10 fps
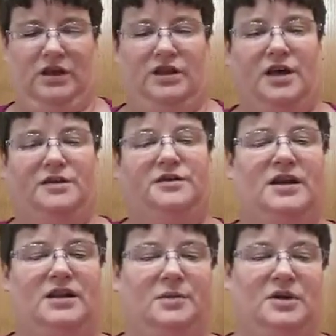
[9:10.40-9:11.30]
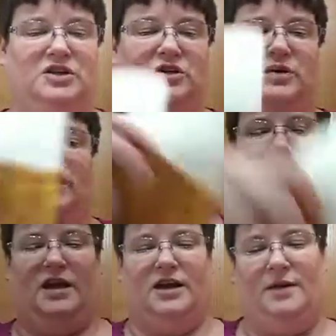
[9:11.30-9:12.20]
the other thing that I've been doing, I
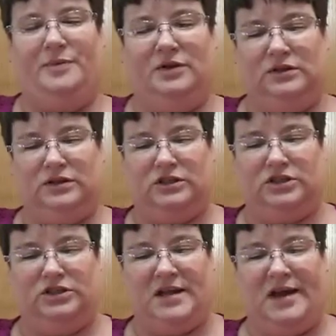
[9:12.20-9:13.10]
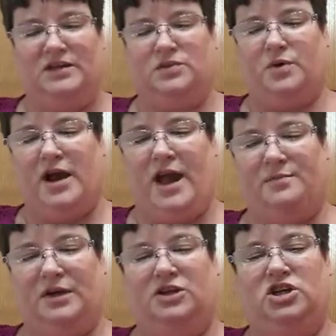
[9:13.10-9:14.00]
had a couple days where I
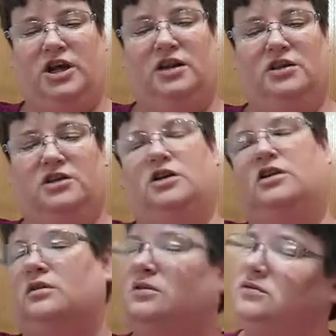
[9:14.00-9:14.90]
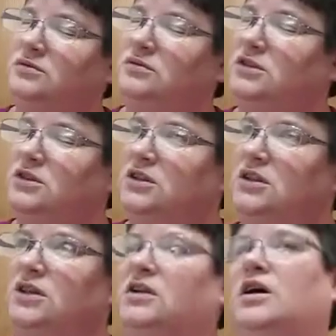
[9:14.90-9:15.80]
had my challenge, or
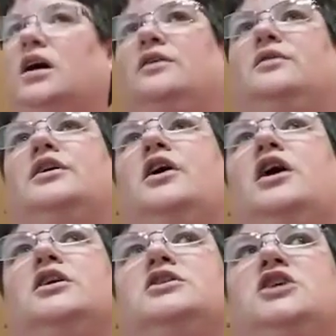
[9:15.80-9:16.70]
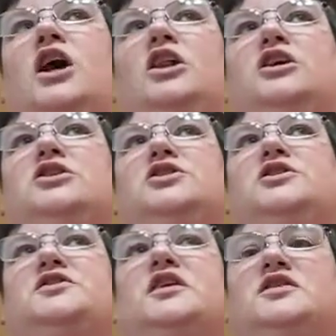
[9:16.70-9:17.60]
I don't want to call it a challenge,
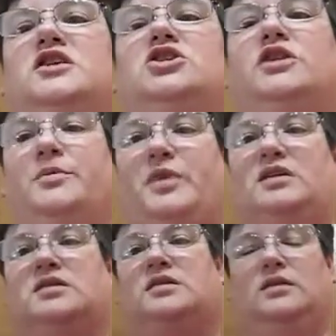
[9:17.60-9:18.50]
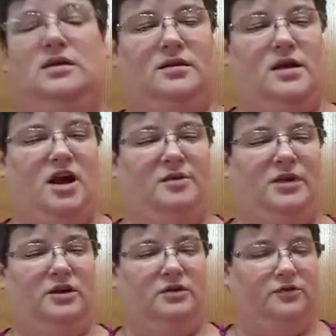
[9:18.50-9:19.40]
it's the Stitch Olympics that I'm
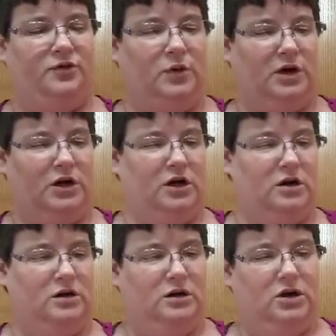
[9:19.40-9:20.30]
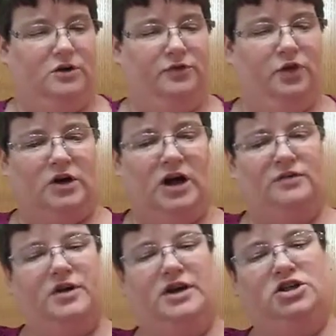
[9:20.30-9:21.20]
in for full
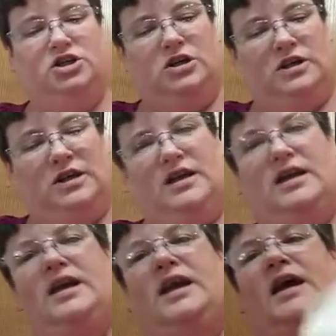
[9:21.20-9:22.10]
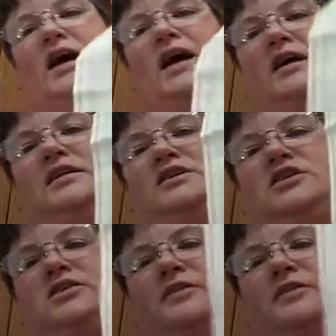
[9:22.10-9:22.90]
coverage. And